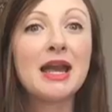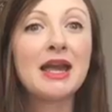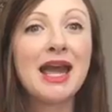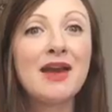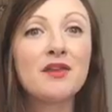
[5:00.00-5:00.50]
I
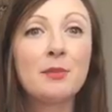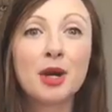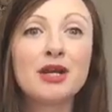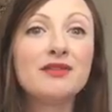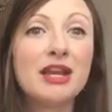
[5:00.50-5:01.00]
have a
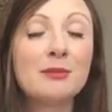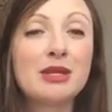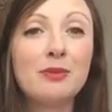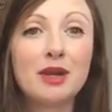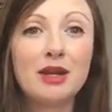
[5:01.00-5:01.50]
part of nap
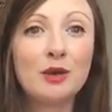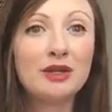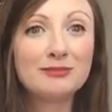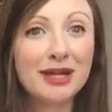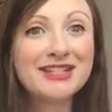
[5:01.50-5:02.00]
time that I know
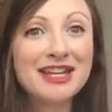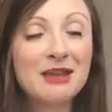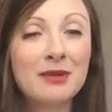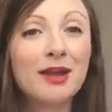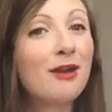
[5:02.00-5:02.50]
is my time,
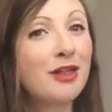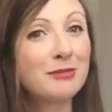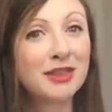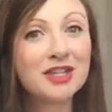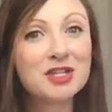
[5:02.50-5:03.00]
and I call it
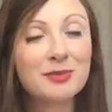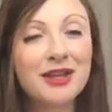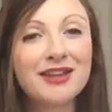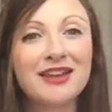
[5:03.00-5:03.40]
my lunch break.